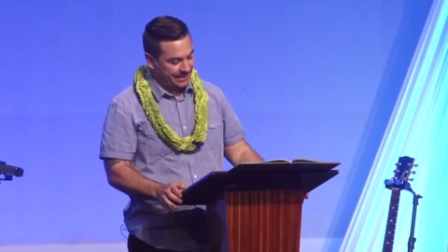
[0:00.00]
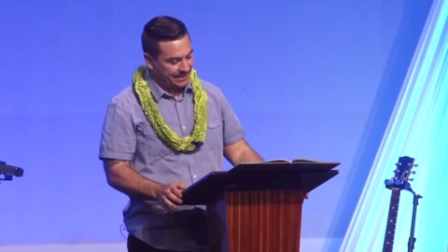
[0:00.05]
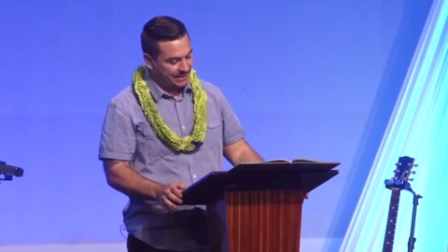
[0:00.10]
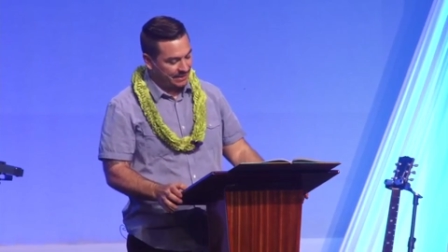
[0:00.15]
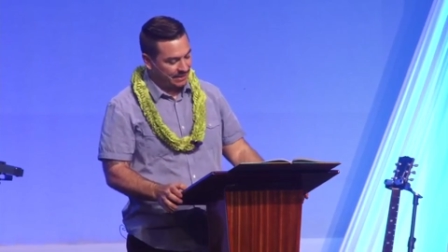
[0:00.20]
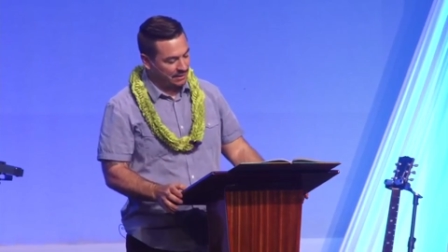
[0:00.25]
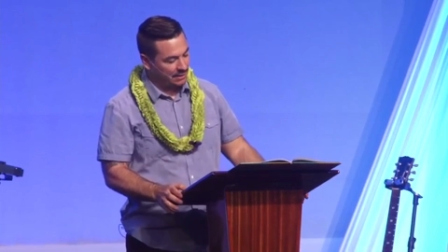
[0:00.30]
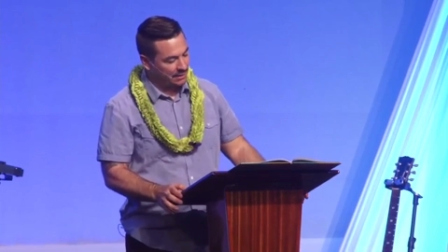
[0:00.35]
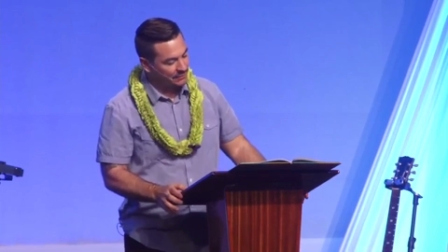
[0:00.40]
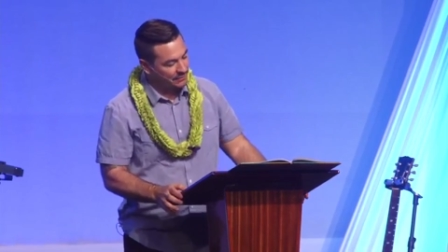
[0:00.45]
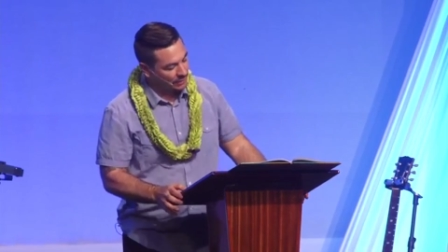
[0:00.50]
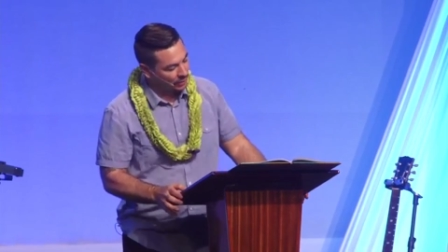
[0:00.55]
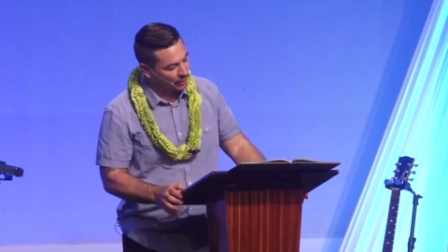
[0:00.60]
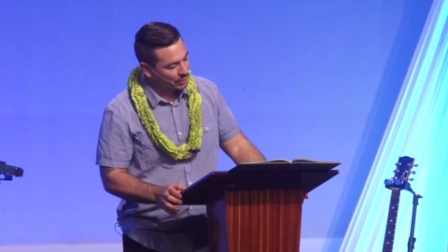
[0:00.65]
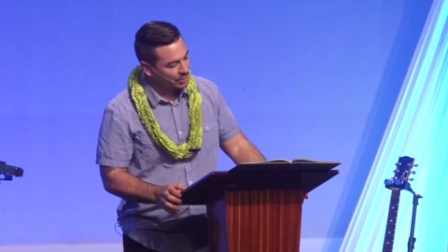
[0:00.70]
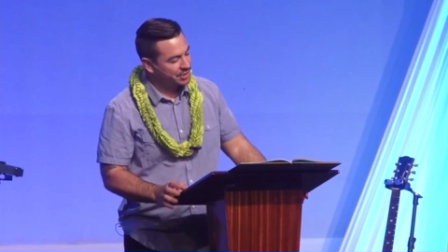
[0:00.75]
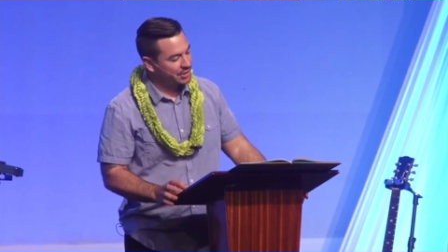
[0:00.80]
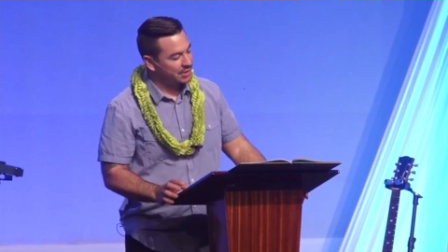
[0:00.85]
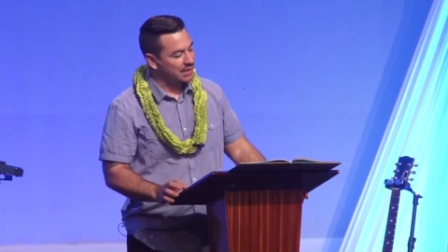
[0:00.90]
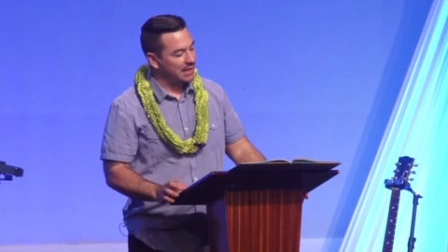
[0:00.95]
love the
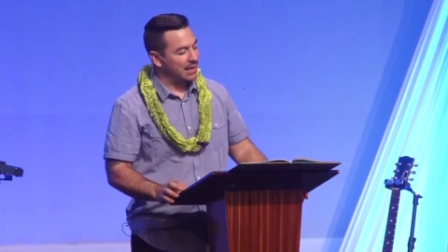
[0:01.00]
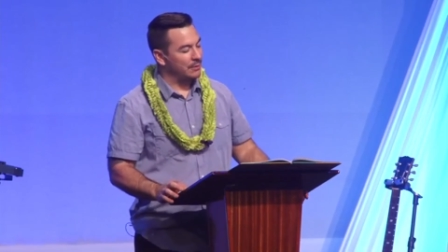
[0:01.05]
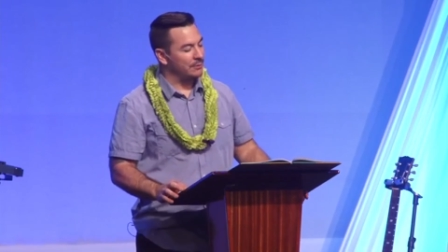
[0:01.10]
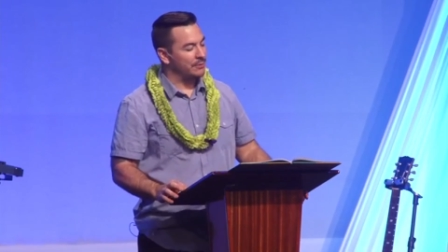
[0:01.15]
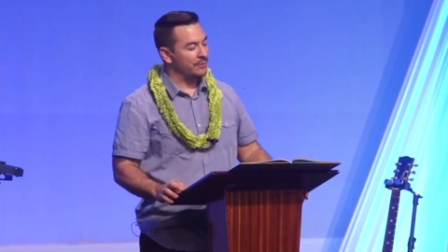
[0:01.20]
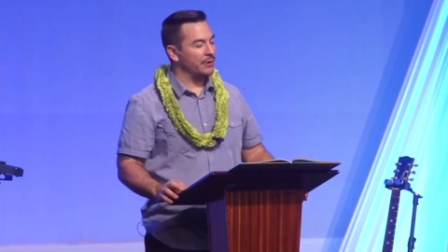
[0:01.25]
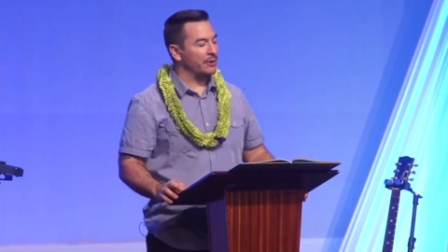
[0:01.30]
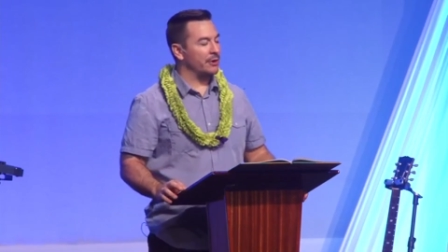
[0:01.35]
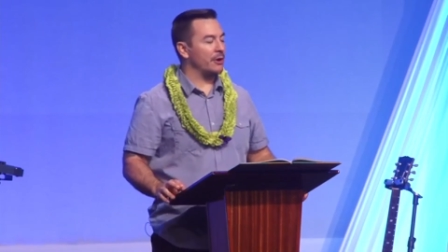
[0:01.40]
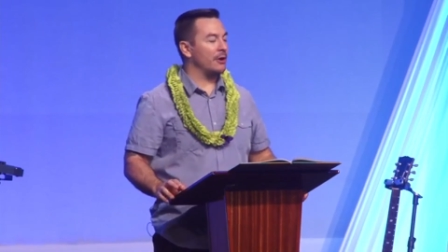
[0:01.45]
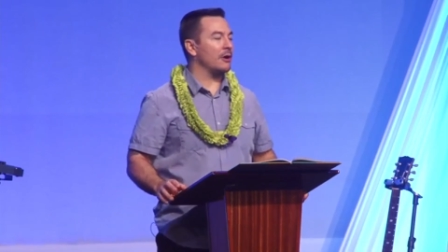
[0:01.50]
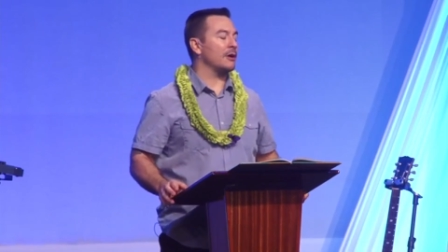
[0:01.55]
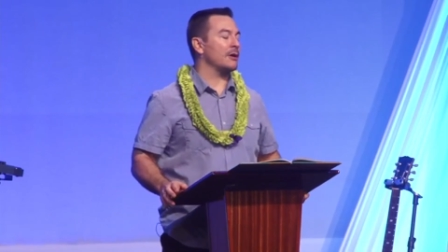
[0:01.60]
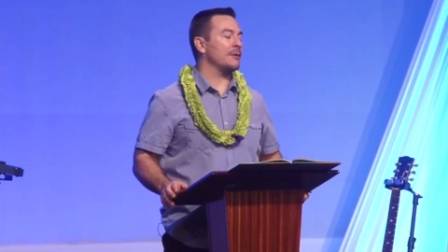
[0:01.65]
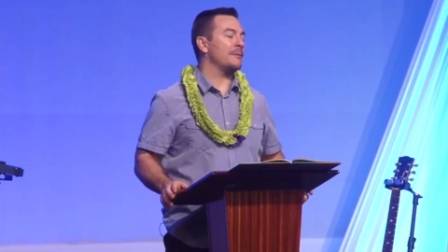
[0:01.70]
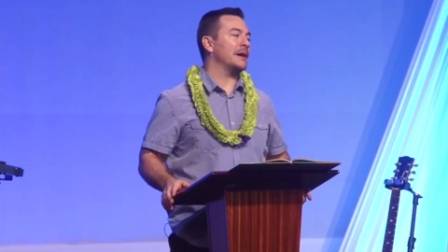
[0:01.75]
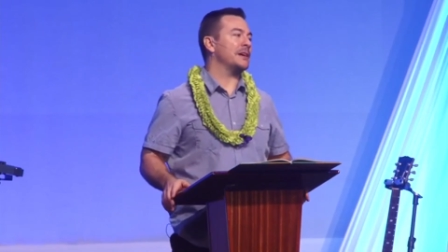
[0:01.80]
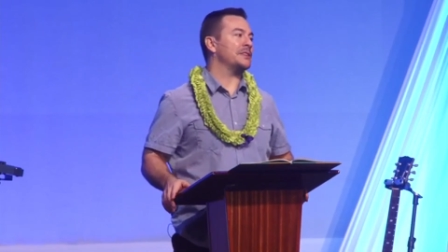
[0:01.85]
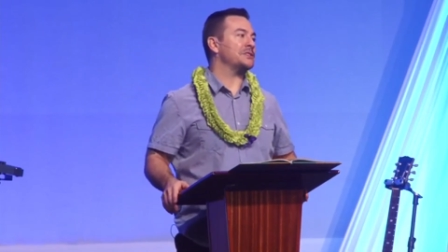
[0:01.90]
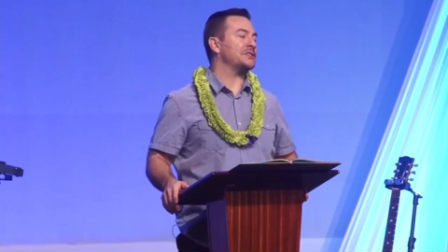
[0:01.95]
Lord your God with all your heart,
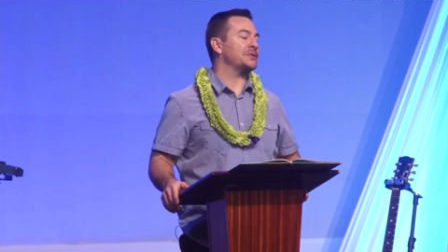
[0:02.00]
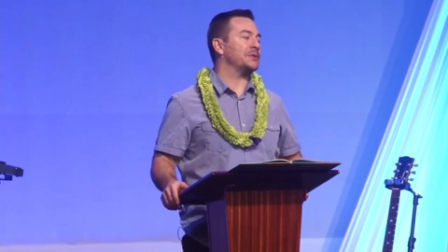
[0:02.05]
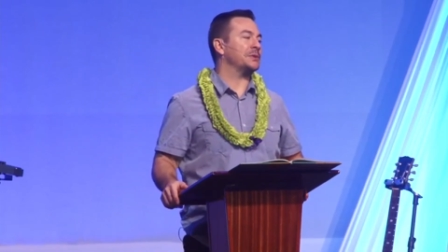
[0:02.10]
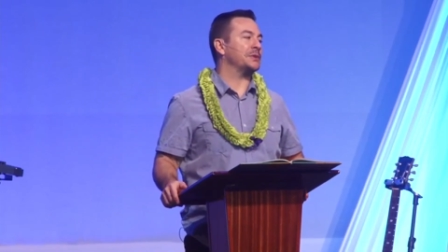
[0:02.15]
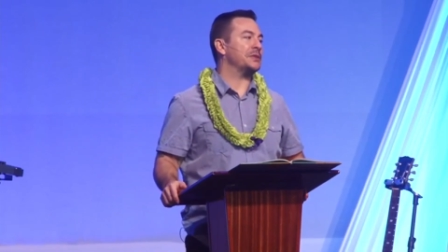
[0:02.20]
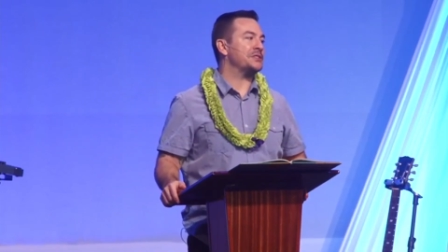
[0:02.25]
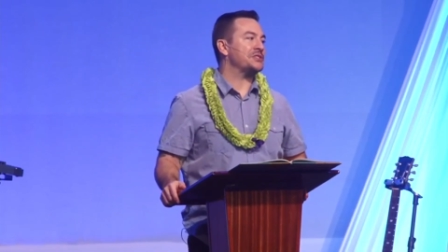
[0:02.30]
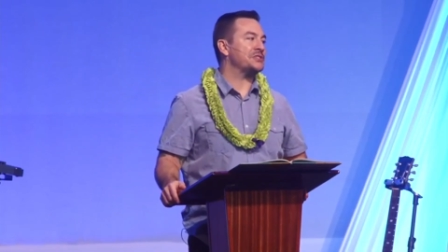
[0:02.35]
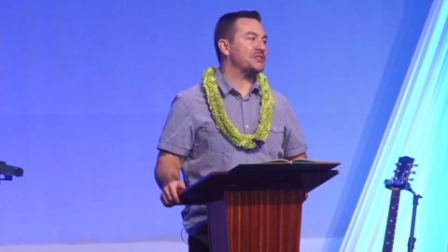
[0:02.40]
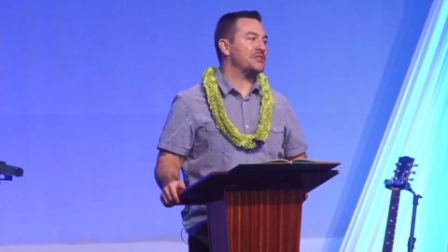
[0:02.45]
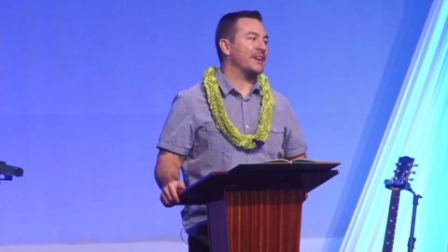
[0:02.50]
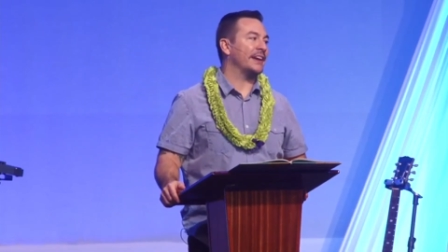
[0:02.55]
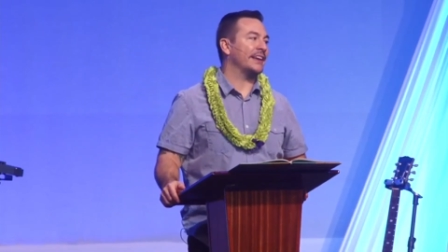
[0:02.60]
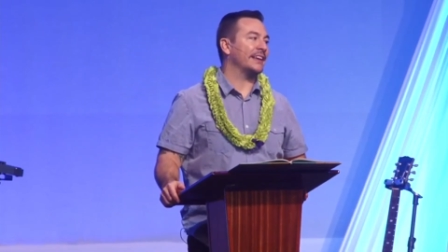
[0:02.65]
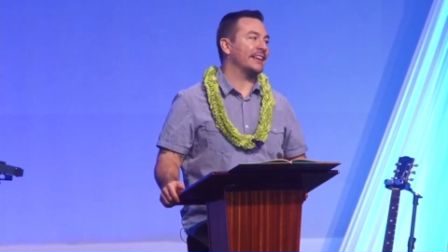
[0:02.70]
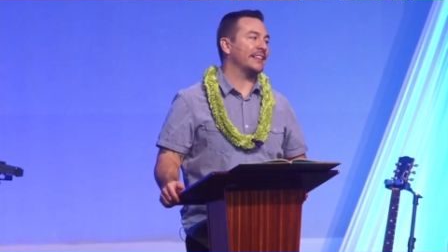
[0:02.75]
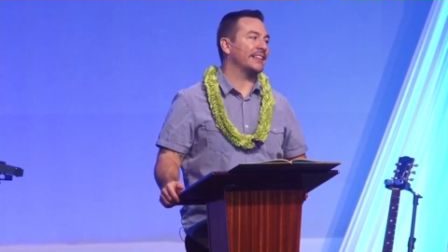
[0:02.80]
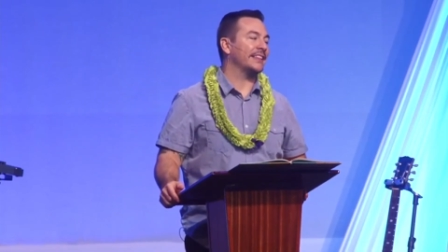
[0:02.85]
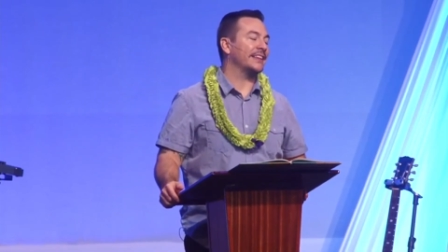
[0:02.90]
mind, soul, and strength,